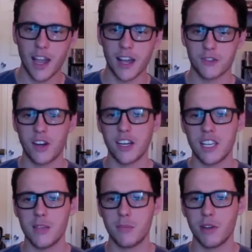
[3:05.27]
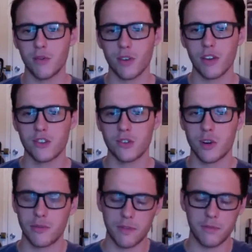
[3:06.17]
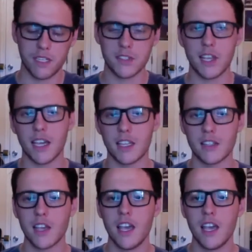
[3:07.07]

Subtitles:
I'll try to keep it real short, 15 seconds.